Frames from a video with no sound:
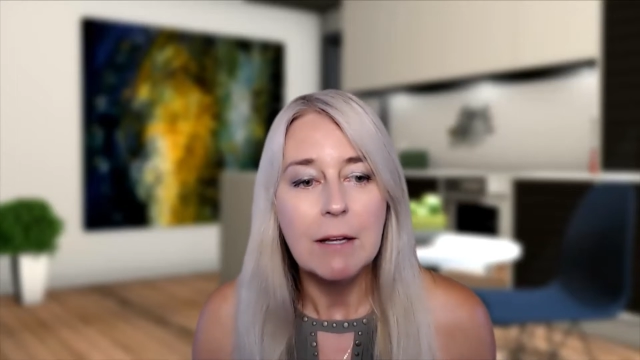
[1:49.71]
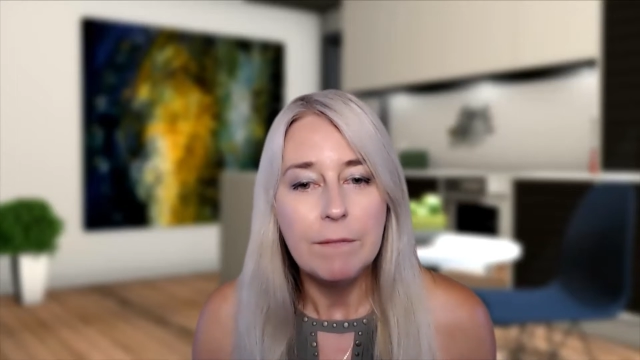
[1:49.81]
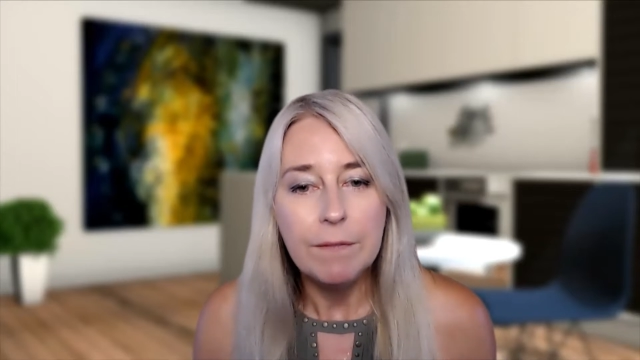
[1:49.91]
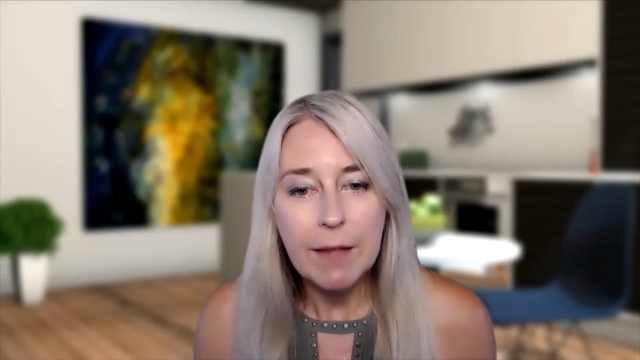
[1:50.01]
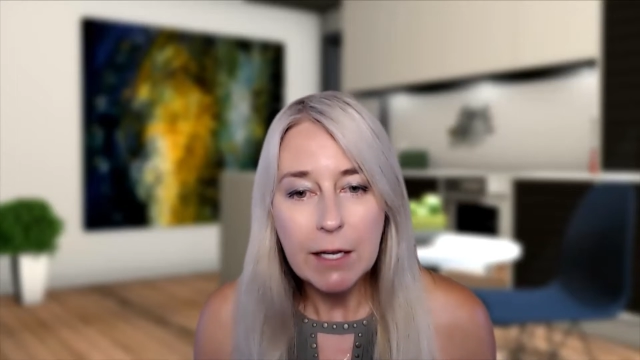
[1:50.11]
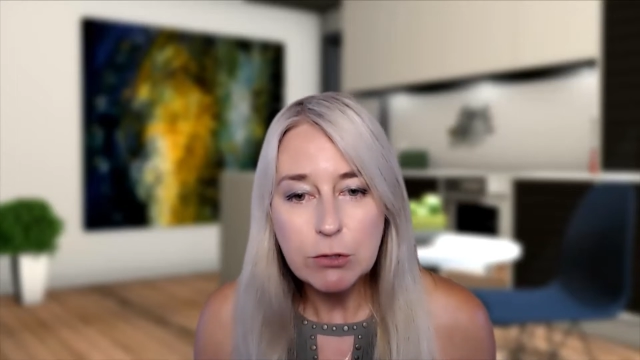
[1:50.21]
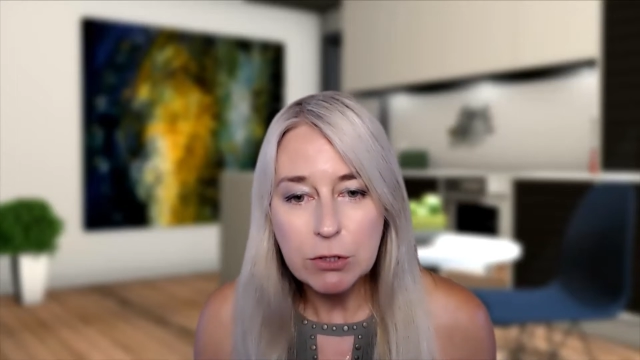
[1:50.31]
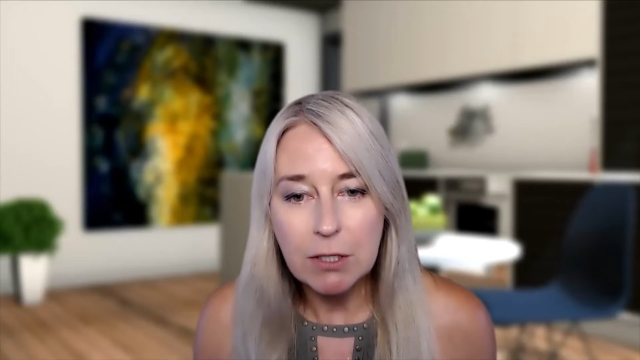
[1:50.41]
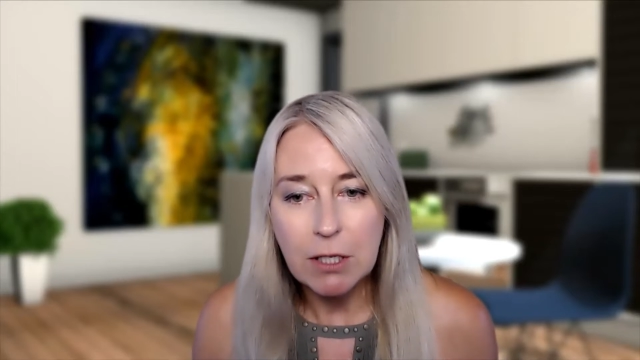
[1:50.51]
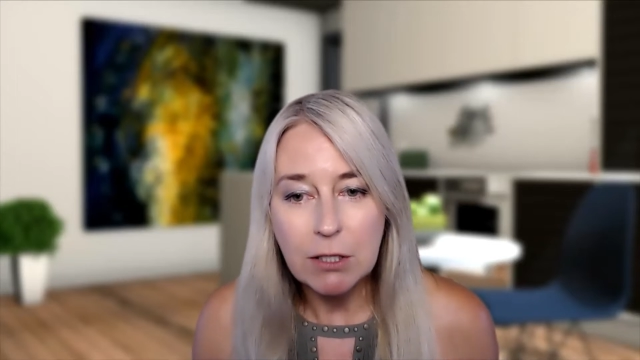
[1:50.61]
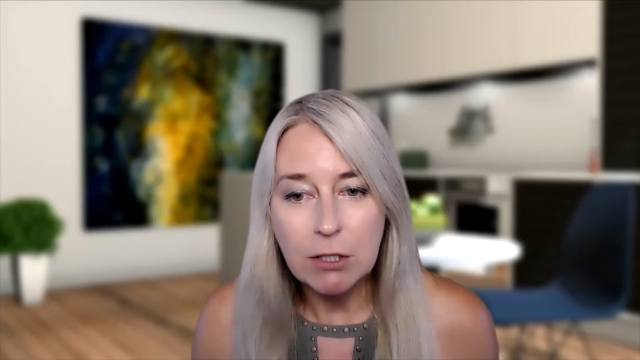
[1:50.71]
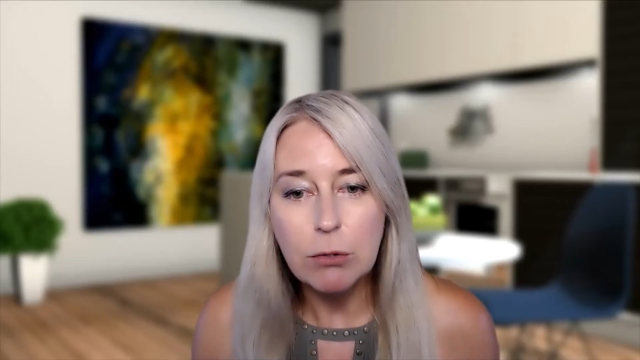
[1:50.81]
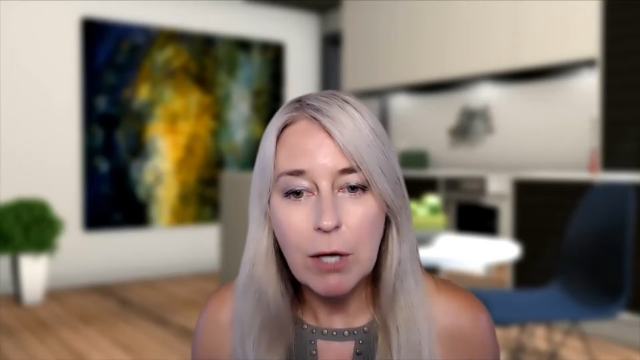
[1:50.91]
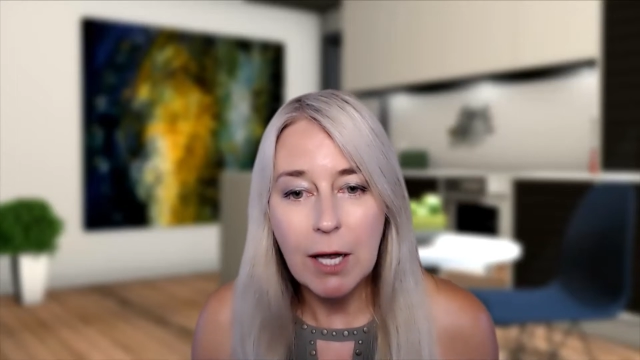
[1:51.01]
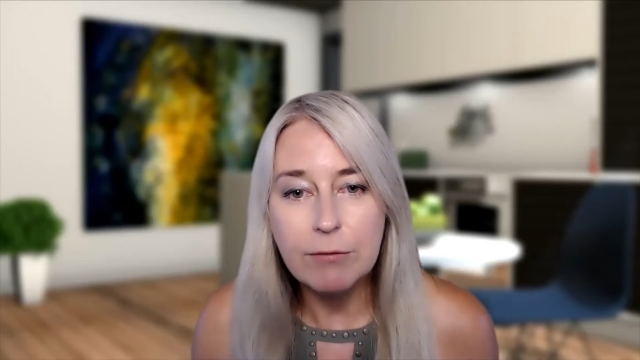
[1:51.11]
naturally you
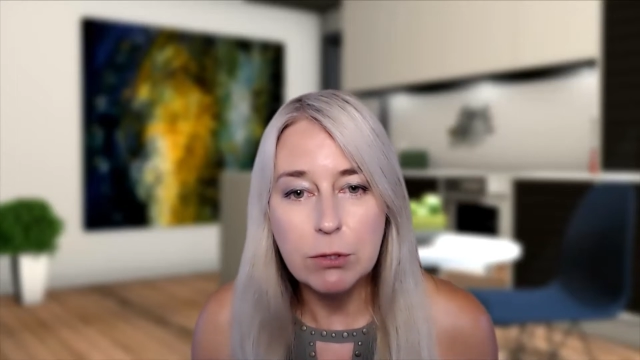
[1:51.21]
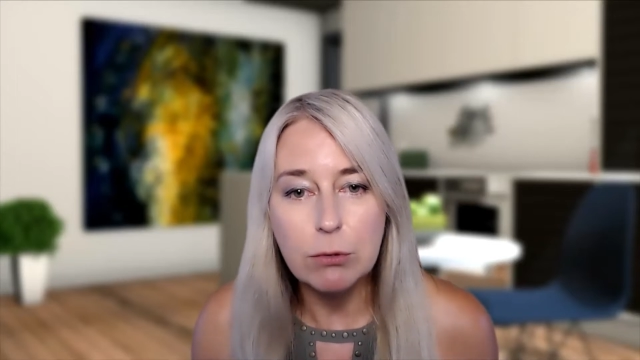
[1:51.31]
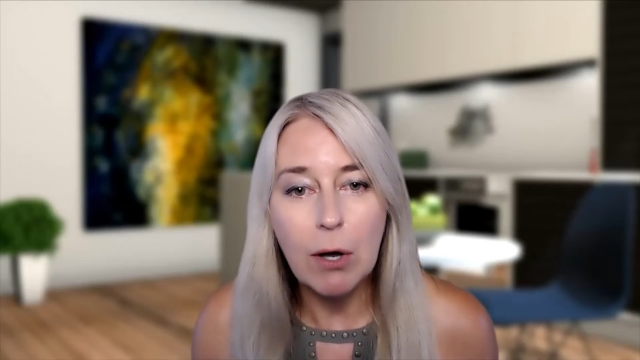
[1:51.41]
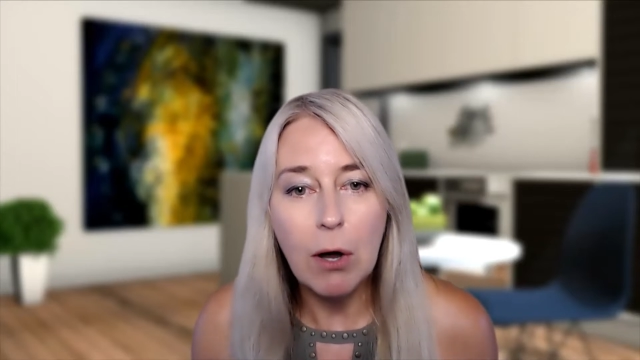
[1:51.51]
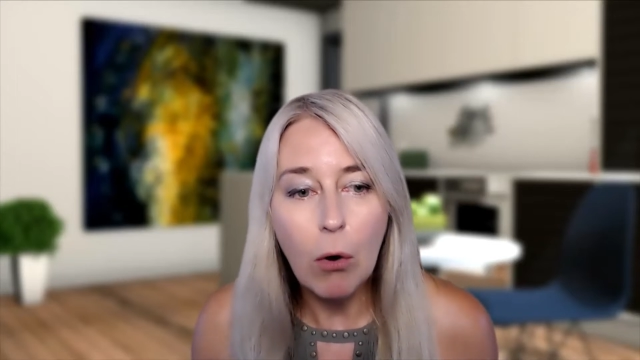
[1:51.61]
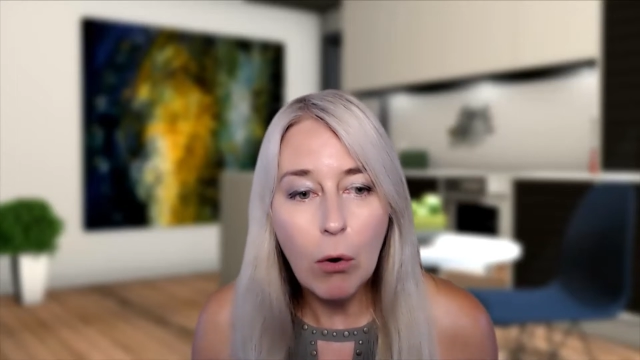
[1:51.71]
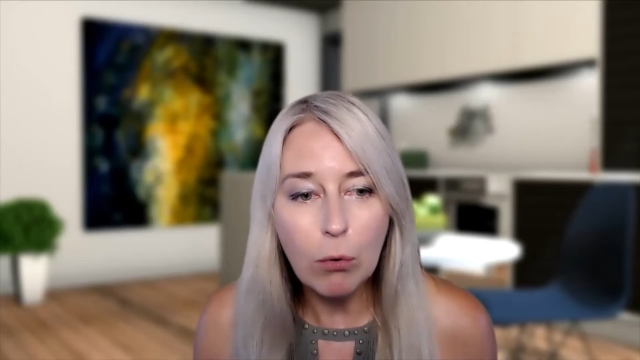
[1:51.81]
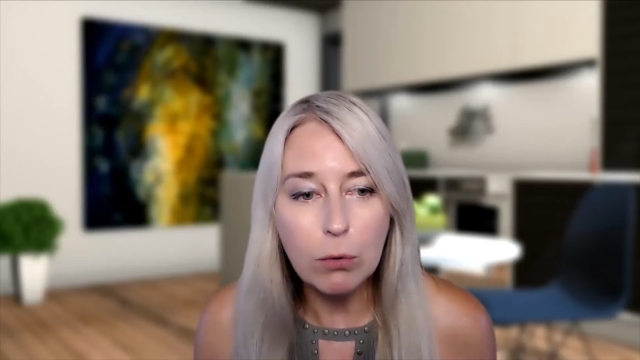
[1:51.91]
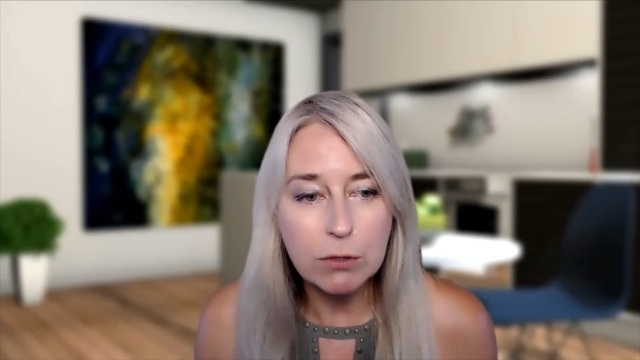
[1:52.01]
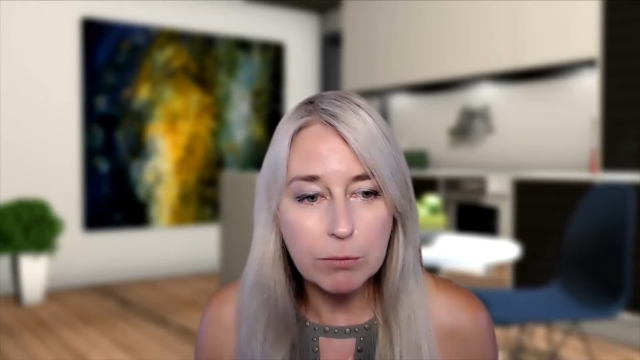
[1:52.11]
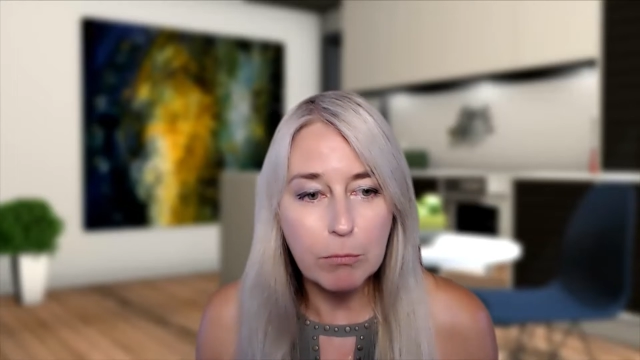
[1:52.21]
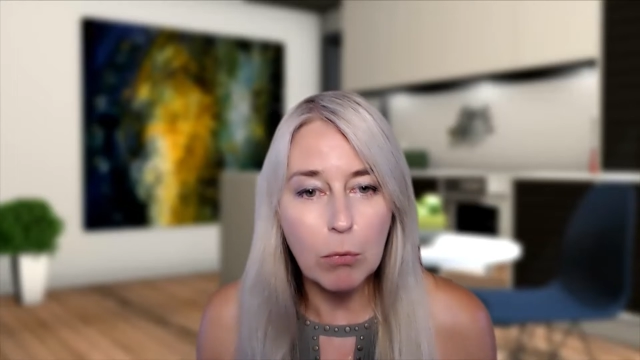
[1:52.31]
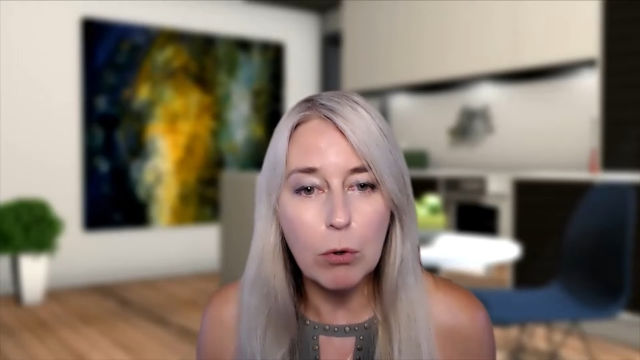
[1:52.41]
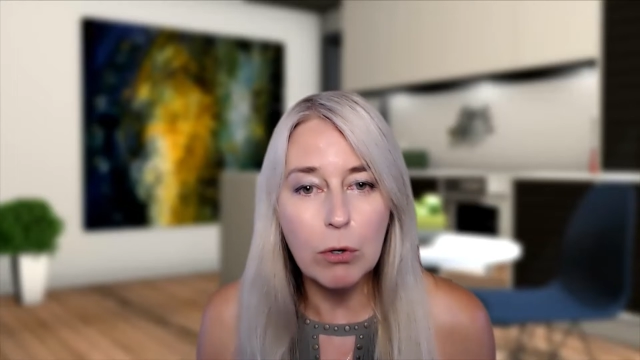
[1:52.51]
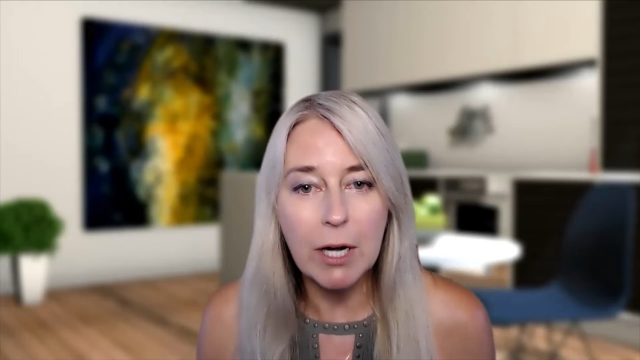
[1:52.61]
have to hold
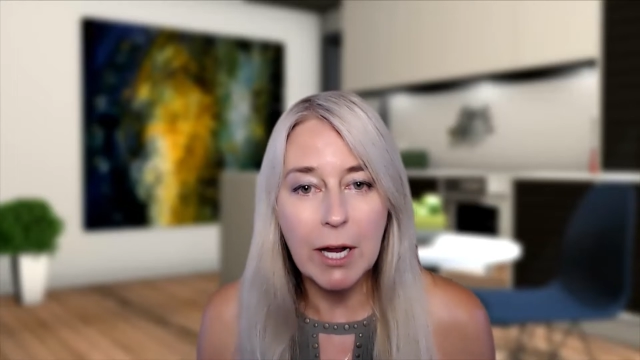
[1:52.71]
more